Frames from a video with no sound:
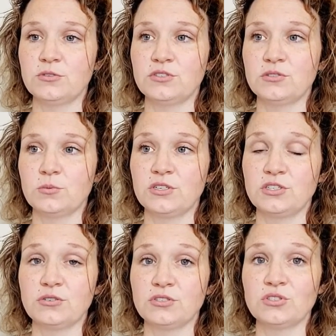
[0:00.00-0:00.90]
which is what
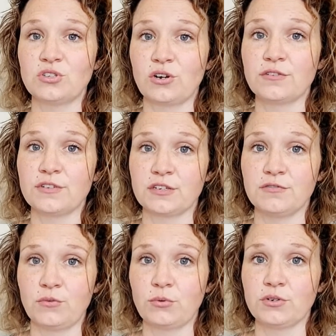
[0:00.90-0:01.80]
you're starving
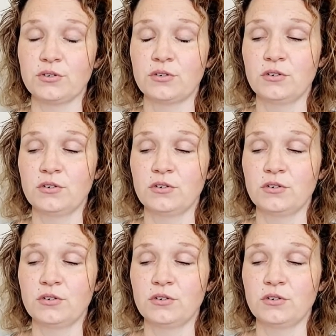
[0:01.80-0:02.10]
for.